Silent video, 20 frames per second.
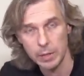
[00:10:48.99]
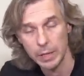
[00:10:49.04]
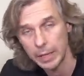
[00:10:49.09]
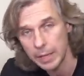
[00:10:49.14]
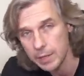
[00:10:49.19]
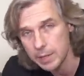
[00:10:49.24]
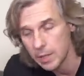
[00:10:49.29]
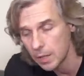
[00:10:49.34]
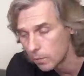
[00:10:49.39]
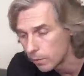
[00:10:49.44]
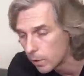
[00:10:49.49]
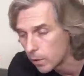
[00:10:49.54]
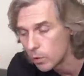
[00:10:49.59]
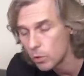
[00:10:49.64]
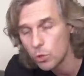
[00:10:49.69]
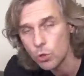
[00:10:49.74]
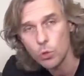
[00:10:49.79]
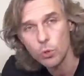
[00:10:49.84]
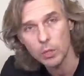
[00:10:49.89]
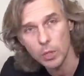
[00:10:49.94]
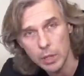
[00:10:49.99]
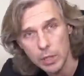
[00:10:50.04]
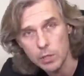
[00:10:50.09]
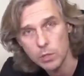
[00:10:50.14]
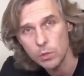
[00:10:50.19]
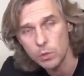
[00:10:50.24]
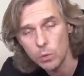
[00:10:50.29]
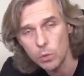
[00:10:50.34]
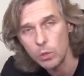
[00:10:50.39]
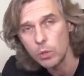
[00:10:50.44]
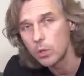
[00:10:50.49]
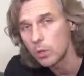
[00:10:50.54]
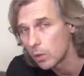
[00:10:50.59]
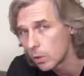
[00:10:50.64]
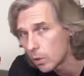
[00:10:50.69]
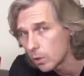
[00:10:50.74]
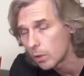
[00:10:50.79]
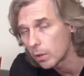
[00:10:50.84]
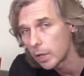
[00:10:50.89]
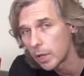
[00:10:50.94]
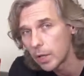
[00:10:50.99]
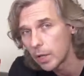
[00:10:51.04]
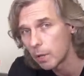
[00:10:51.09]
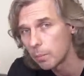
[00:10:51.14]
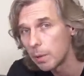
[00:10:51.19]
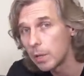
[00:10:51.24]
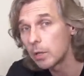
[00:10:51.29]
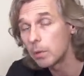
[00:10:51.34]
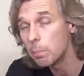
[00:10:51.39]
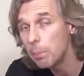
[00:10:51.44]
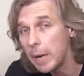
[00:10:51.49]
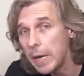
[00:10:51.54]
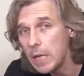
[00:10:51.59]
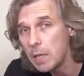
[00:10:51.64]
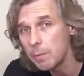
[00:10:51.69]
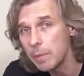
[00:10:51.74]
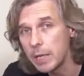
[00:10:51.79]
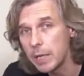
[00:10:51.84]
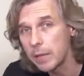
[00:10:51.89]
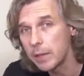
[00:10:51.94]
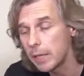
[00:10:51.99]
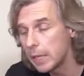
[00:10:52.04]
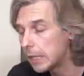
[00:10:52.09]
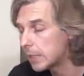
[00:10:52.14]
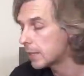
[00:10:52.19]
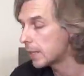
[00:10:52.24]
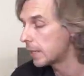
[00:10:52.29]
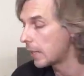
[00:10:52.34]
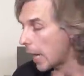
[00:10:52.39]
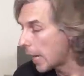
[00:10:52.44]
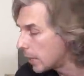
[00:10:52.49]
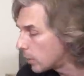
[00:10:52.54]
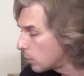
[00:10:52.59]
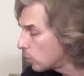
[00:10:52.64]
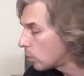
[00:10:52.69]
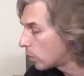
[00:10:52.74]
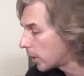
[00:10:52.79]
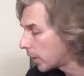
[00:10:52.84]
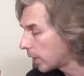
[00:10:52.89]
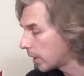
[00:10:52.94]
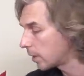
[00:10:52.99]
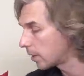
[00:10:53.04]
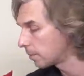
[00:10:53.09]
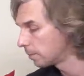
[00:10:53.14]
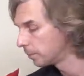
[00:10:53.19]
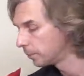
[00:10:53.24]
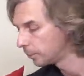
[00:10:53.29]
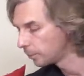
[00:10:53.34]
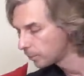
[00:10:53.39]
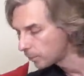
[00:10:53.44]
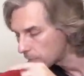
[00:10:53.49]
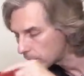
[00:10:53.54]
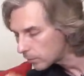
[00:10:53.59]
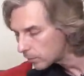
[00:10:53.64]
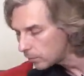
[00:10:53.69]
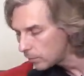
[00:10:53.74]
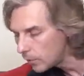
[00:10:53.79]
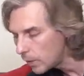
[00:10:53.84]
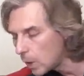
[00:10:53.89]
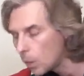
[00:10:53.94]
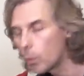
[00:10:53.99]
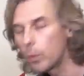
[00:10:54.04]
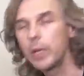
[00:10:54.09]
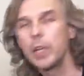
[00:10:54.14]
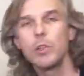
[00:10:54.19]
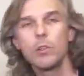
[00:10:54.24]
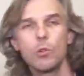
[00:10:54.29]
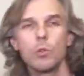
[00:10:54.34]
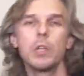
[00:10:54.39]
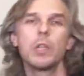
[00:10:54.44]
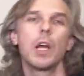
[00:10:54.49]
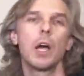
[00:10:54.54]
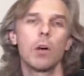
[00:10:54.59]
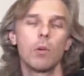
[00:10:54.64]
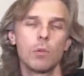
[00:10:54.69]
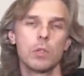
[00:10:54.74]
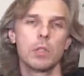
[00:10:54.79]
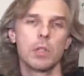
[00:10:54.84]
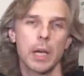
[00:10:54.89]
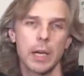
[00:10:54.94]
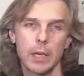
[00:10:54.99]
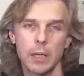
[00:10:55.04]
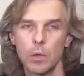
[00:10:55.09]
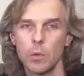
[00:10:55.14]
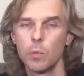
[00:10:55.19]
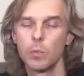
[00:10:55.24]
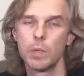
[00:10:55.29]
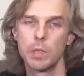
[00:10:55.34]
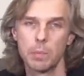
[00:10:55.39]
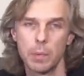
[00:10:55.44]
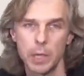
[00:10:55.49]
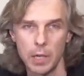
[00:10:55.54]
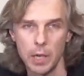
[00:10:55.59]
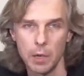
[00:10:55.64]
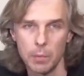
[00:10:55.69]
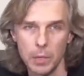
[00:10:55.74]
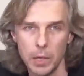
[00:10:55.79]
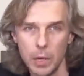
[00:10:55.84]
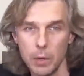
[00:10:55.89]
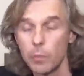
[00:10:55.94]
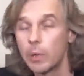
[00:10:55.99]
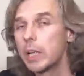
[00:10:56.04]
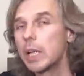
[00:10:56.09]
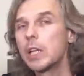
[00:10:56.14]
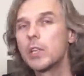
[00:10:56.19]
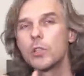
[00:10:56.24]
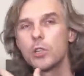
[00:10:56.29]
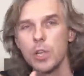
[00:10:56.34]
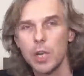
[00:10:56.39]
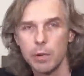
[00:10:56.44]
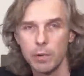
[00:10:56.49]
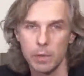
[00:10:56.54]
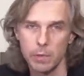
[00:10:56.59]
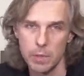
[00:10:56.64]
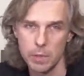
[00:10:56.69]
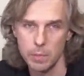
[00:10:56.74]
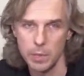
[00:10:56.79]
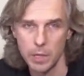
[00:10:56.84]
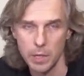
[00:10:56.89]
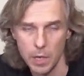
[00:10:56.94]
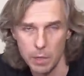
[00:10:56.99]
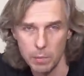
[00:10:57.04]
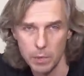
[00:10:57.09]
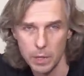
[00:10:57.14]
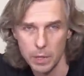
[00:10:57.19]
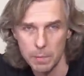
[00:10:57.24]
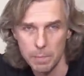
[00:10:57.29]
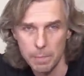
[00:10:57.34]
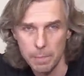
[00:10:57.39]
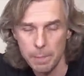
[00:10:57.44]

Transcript: Like I said, when you shoot in studio, you don't care about many, many things that I do care when I shoot it outside with my camera, when I travel with my camera.